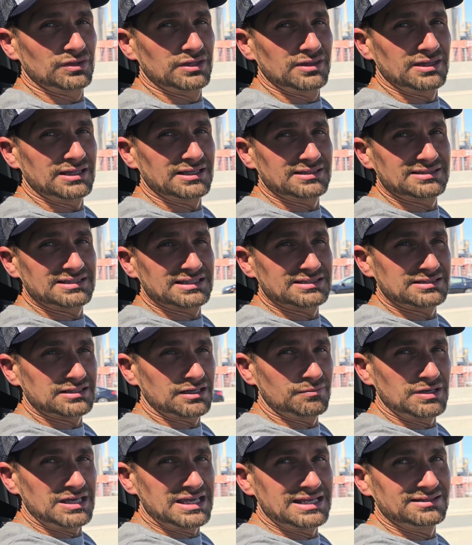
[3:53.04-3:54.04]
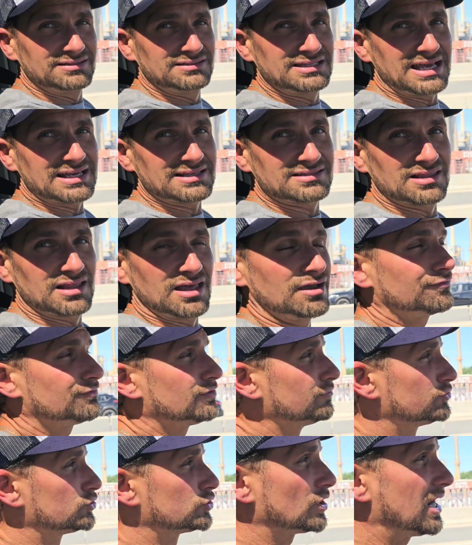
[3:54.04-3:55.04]
the system in Tesla. If
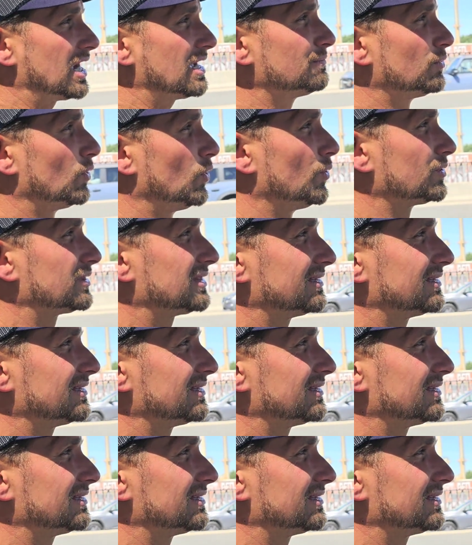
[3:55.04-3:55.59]
you've tried both,